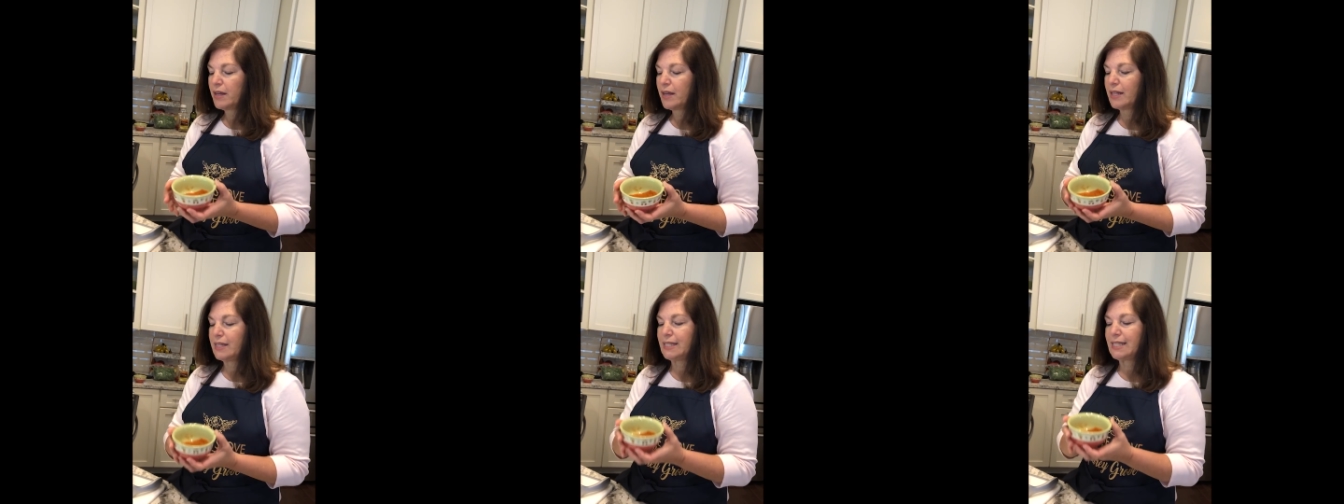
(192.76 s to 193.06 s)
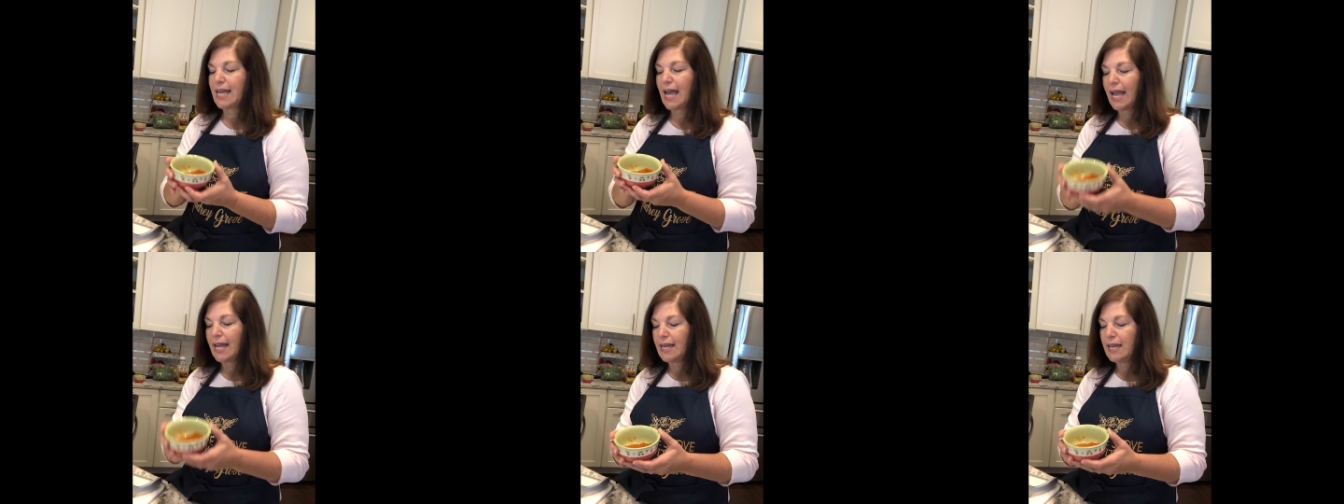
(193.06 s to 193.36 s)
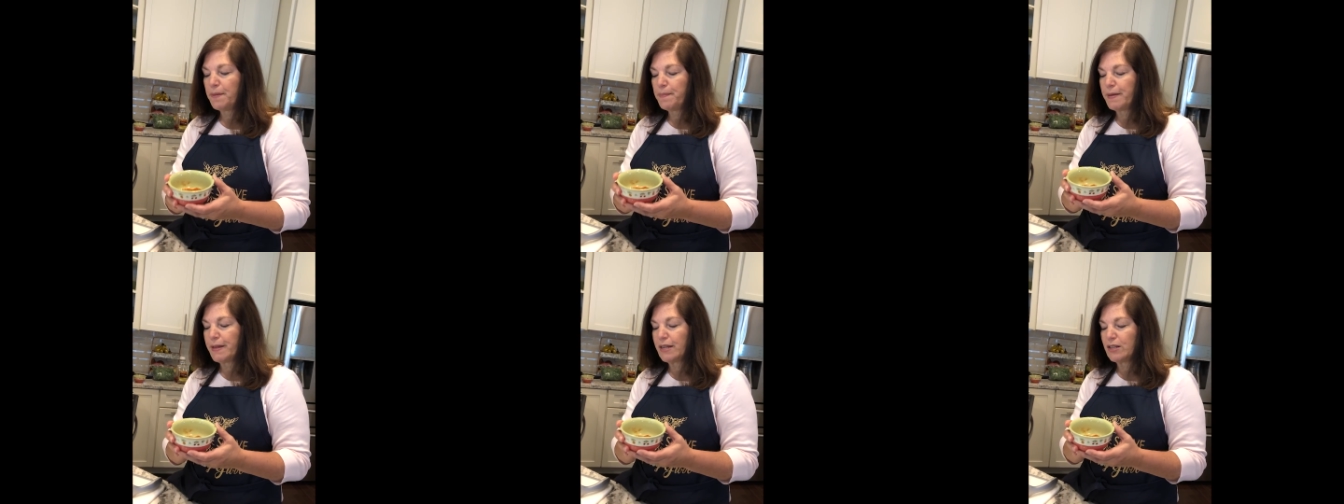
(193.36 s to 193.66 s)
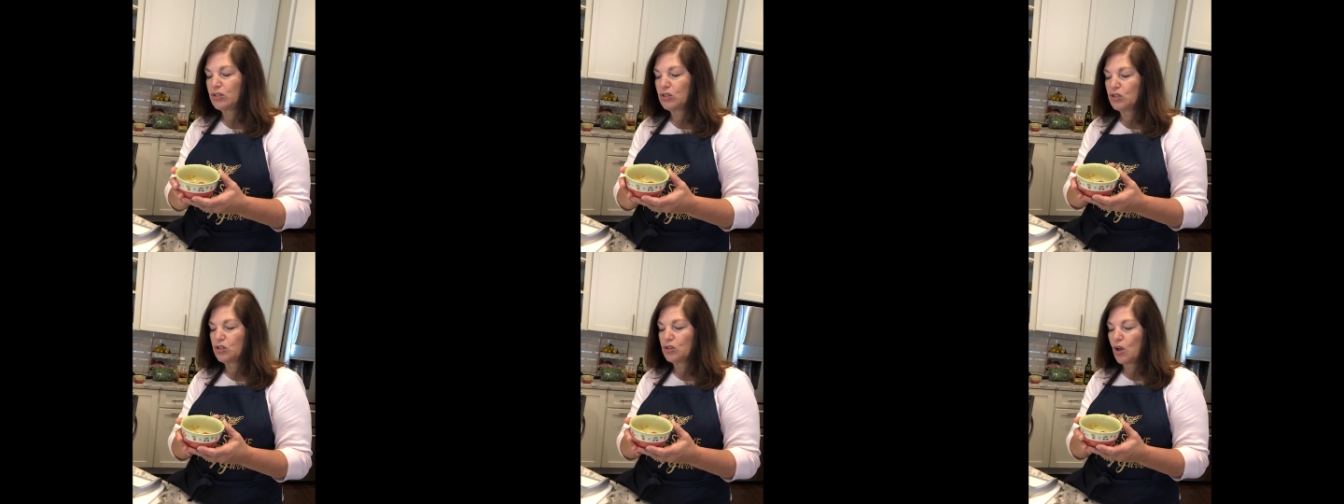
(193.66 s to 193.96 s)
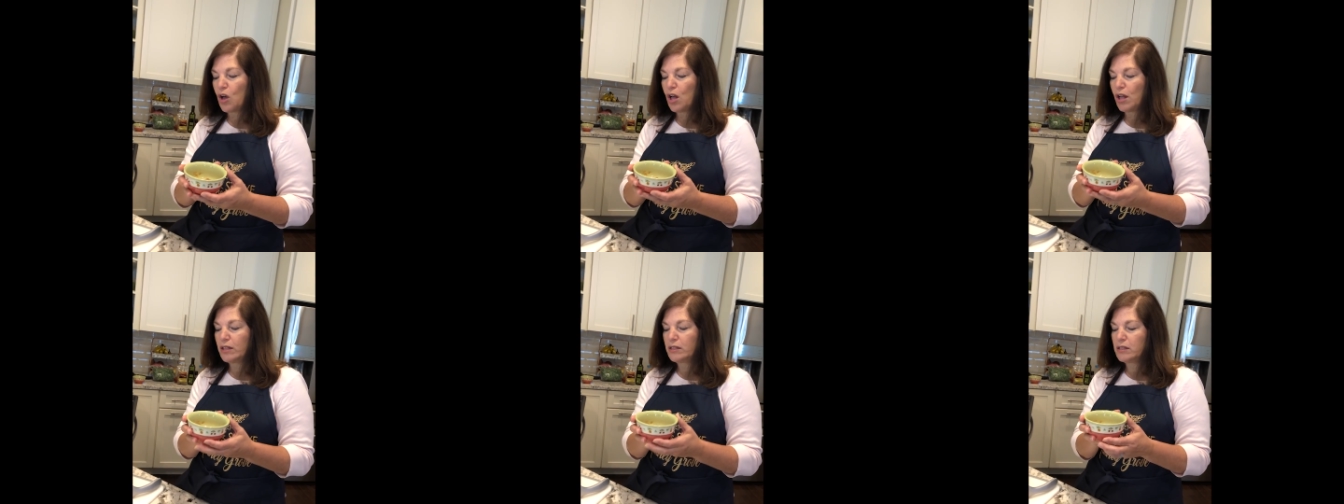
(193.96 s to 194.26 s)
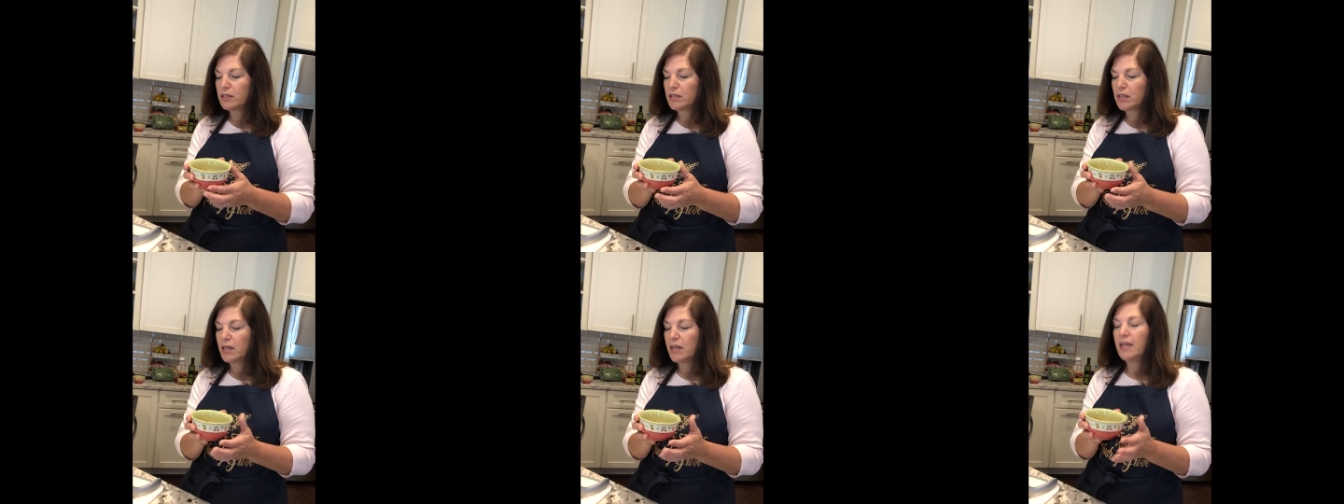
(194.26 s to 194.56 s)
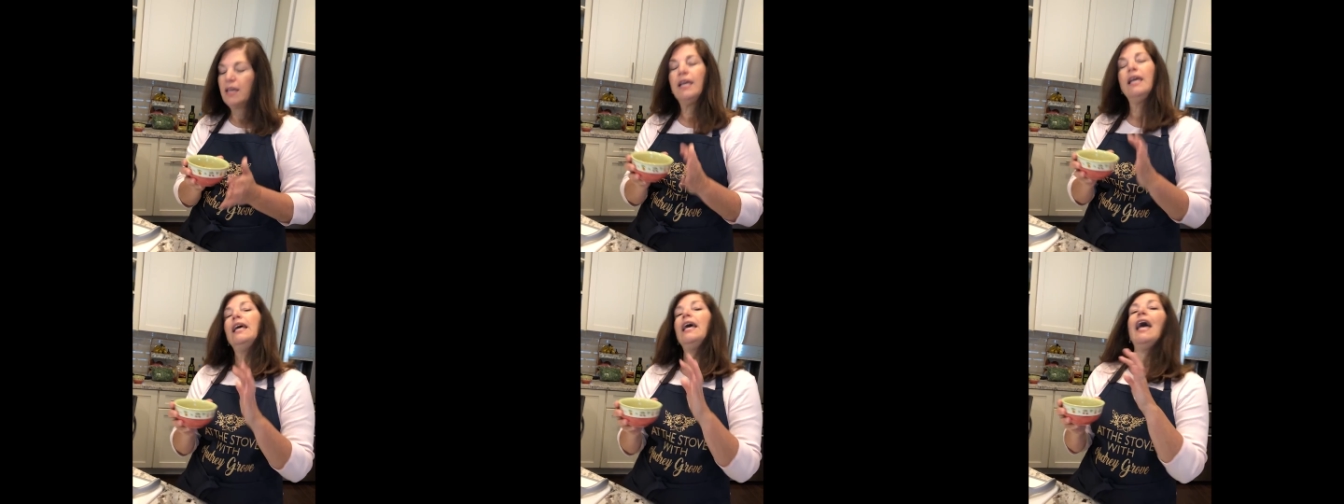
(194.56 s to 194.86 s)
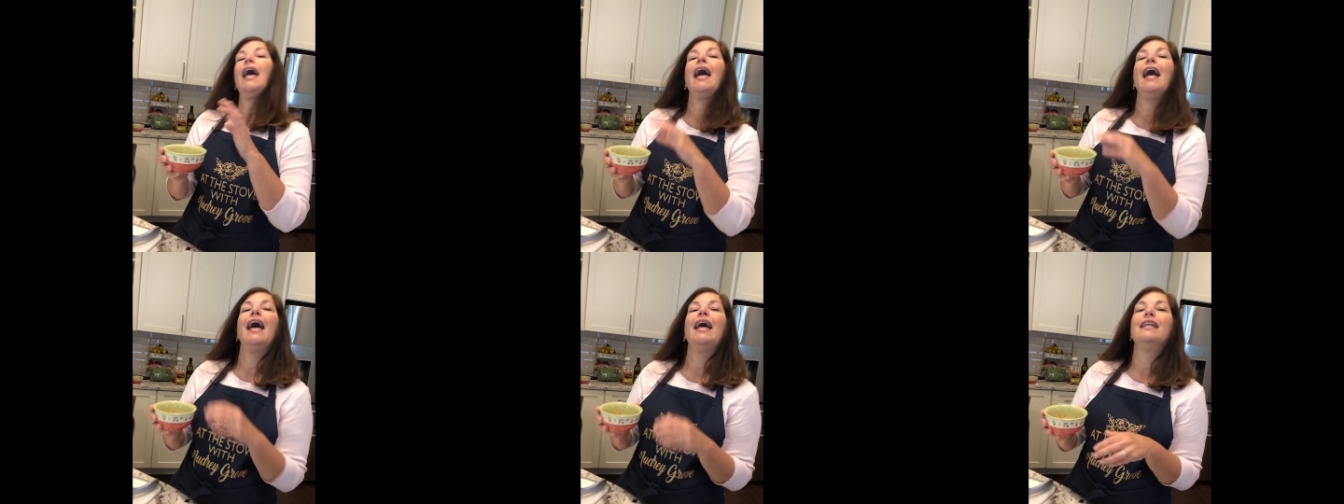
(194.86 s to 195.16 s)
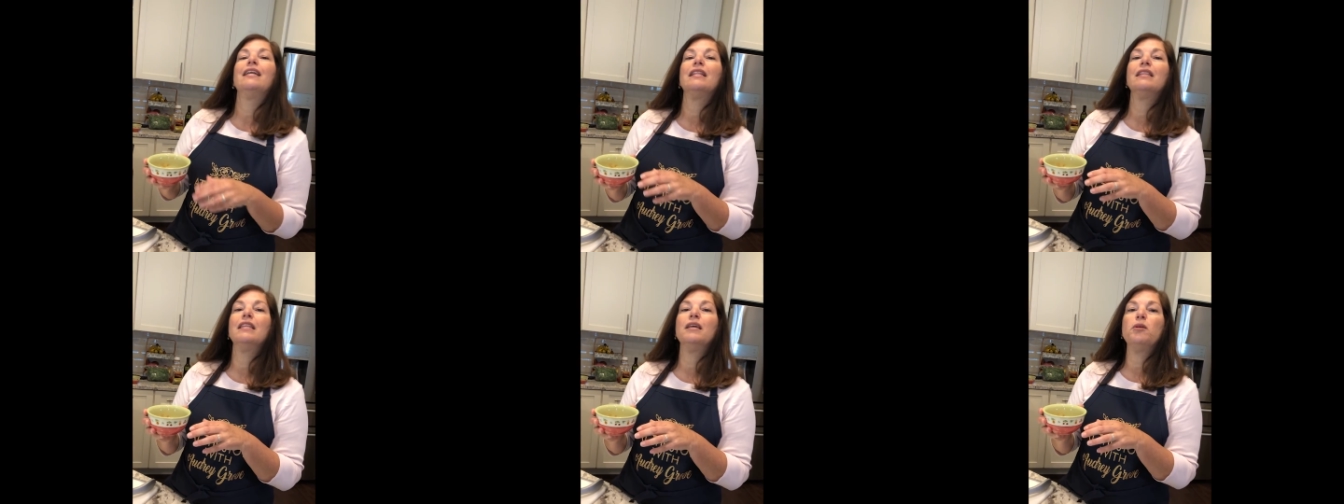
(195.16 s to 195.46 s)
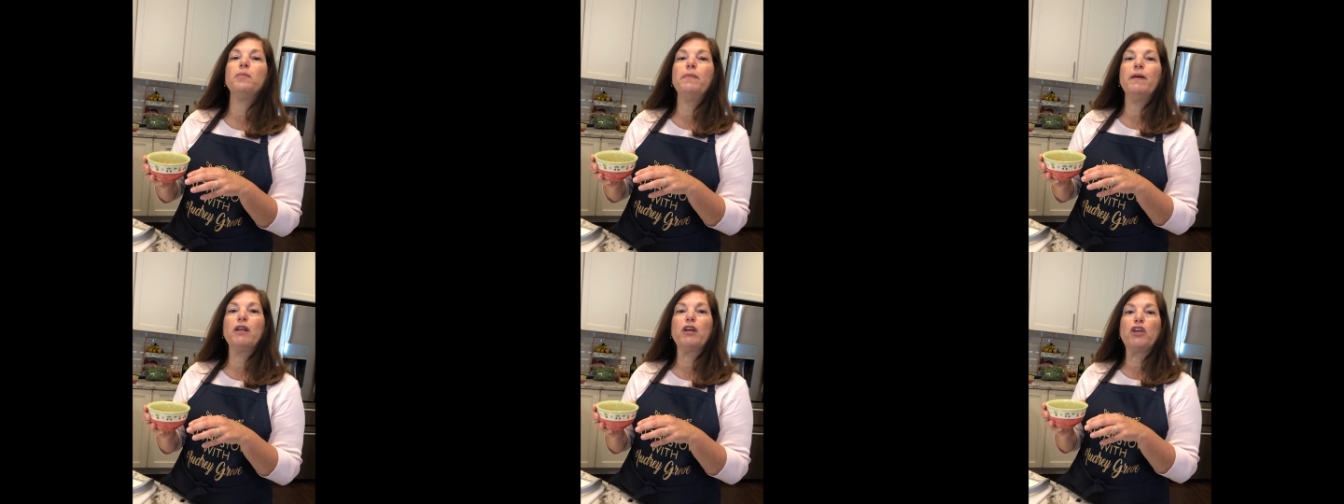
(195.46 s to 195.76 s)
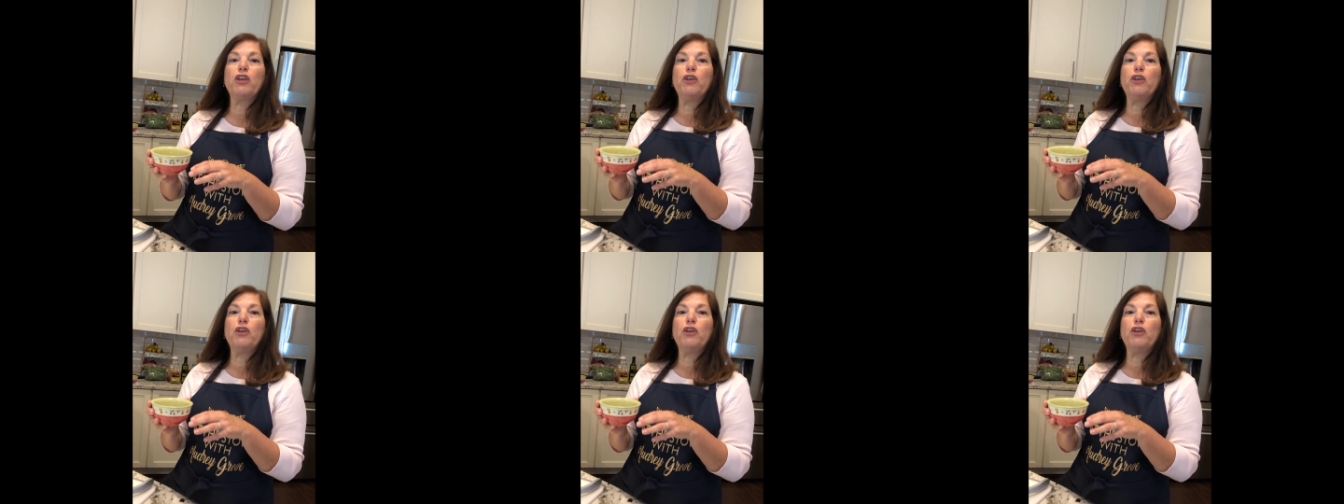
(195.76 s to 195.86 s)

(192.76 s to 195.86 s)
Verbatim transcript: a tiny bit of salt, and a little bit of